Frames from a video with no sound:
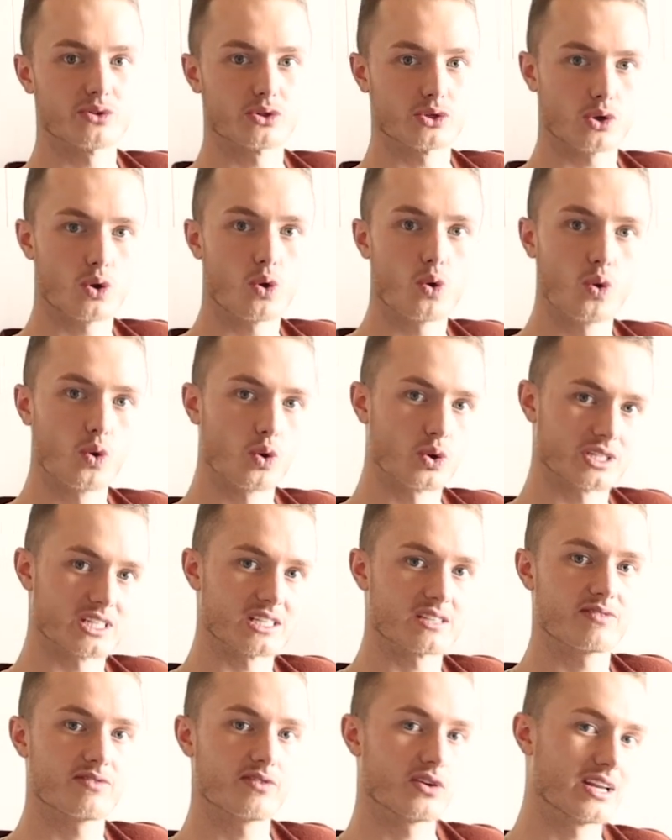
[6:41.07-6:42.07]
the cord
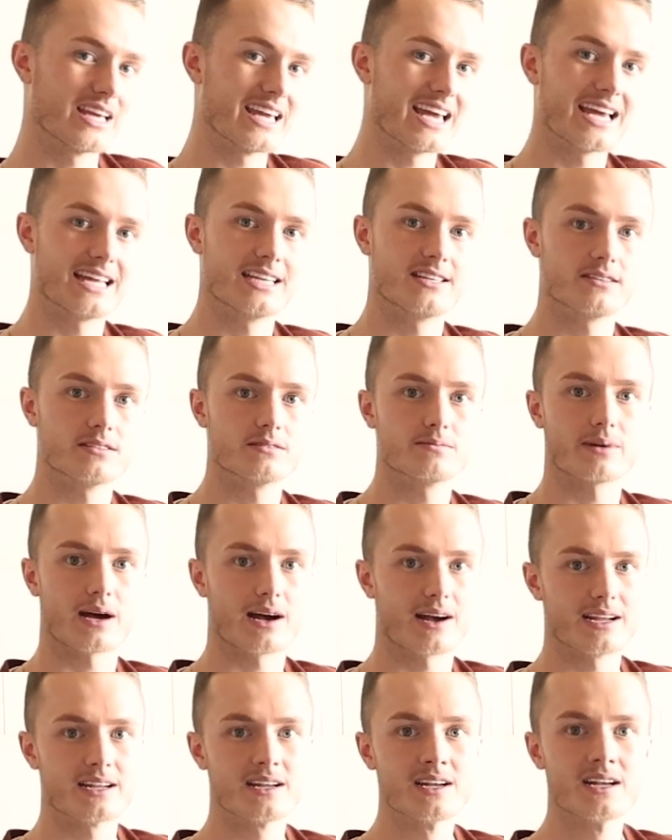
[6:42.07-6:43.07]
is fully hidden
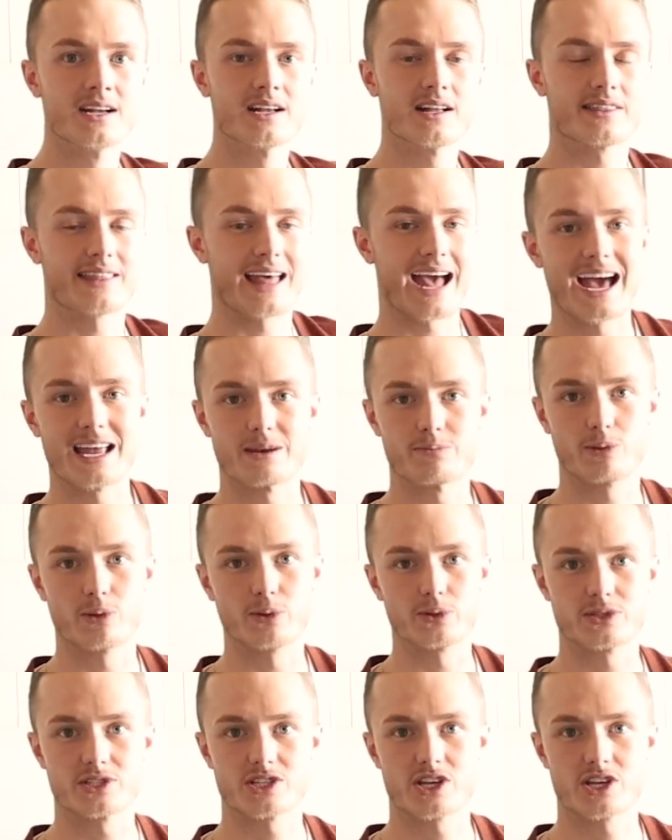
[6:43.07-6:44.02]
by the headboard.